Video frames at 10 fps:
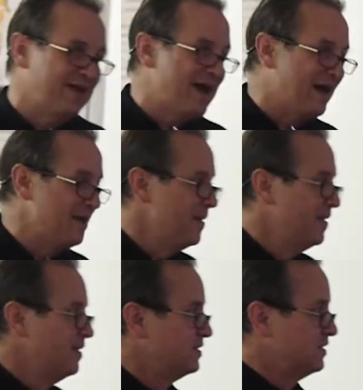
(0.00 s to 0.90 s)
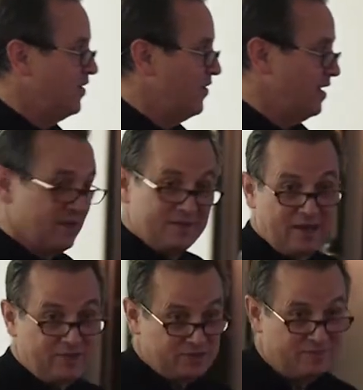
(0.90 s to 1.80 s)
guy. So
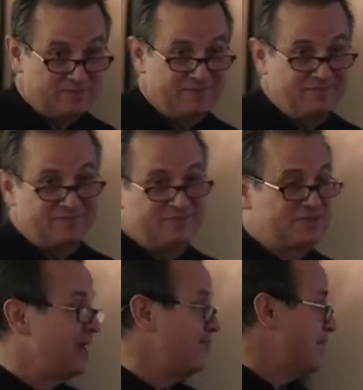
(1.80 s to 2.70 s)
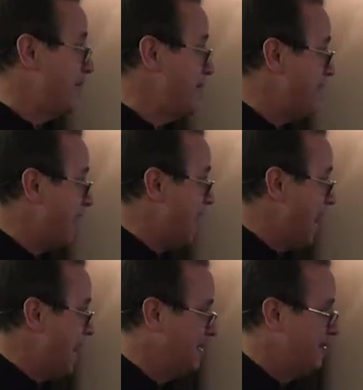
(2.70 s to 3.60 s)
that was saved my
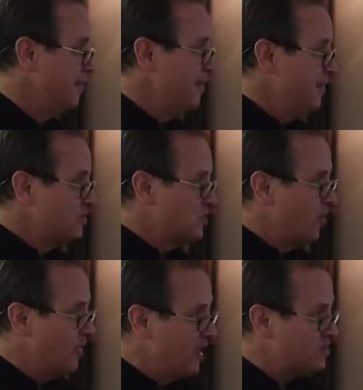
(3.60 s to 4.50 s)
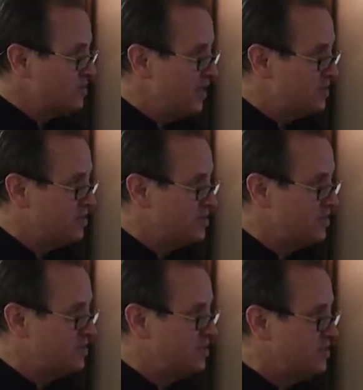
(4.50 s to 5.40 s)
behind. So here's this
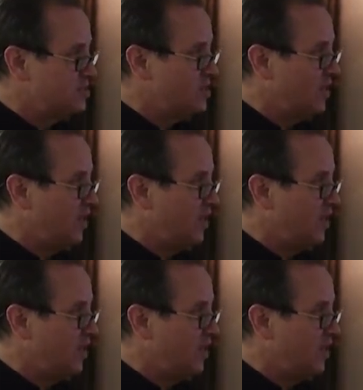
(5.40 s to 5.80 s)
is his